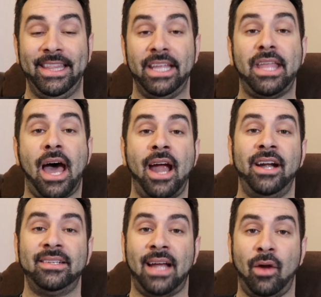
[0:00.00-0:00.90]
the
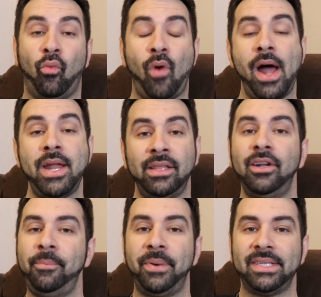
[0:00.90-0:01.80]
tires are
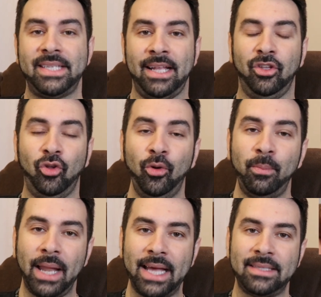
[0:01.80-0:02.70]
100%
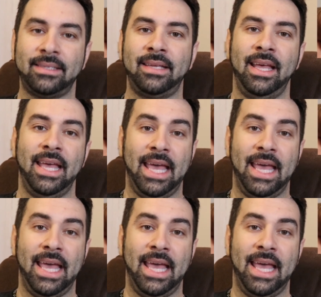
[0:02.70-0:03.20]
tubeless,